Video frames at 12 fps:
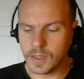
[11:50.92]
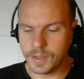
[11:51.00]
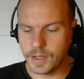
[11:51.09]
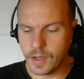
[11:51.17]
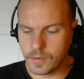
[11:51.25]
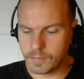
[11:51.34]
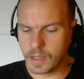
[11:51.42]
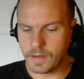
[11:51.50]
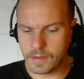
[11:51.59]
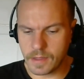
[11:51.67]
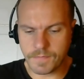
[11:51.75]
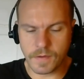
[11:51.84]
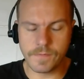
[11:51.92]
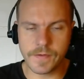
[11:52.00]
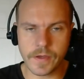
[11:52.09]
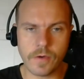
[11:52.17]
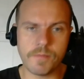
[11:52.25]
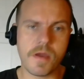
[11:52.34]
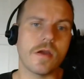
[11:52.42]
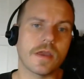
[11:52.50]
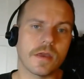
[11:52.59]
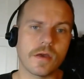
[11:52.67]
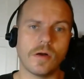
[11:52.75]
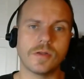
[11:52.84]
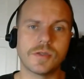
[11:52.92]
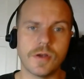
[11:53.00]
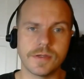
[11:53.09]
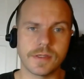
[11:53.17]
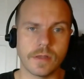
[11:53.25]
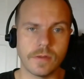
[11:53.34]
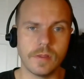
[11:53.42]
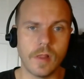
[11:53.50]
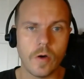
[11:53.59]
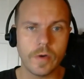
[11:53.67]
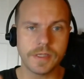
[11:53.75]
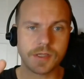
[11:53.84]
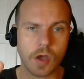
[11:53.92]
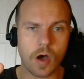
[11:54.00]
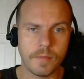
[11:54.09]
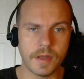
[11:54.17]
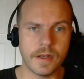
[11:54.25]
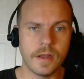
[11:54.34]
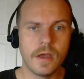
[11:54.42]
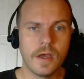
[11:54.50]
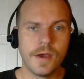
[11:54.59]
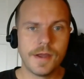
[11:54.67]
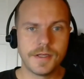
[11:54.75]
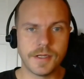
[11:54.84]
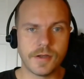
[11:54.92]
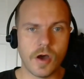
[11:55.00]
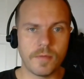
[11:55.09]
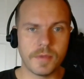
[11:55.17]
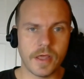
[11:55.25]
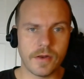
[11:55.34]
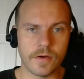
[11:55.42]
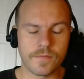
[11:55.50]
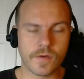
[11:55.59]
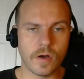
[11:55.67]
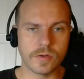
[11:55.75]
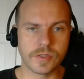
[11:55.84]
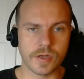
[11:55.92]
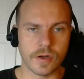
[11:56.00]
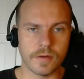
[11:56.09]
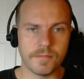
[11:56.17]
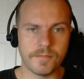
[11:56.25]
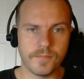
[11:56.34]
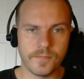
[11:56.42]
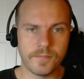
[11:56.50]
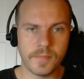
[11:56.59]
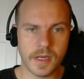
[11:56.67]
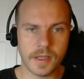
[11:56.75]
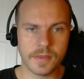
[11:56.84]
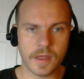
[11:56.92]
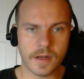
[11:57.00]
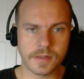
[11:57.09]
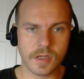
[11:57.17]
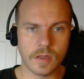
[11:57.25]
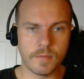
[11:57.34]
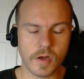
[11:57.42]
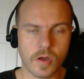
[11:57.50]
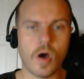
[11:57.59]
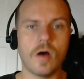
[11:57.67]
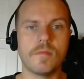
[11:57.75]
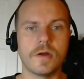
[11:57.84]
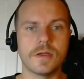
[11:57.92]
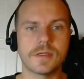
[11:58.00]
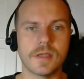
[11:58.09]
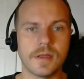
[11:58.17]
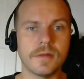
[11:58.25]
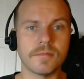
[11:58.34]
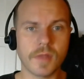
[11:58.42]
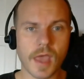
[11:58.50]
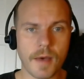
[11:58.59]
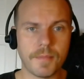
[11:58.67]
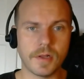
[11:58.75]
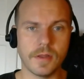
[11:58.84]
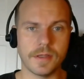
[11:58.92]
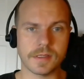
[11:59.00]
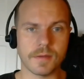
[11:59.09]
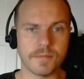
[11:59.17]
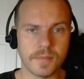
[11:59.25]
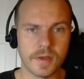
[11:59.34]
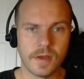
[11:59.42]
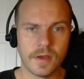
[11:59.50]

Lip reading: If you view American culture as the lowest common denominator of culture, meaning that it's all about commerce and capitalism,